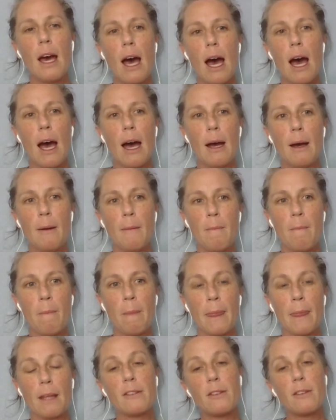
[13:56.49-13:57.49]

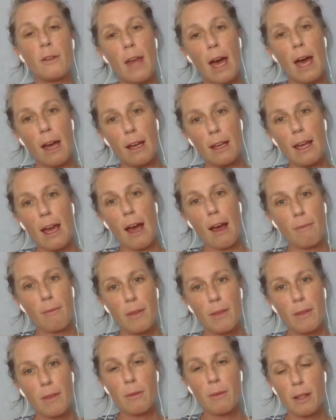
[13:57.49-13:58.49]
So that
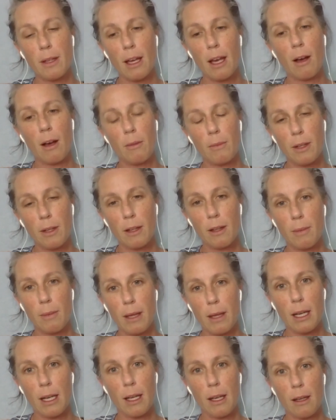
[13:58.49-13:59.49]
really helped at the
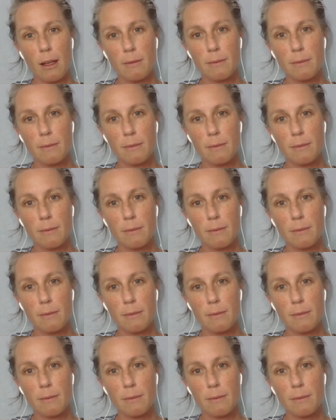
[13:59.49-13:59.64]
beginning.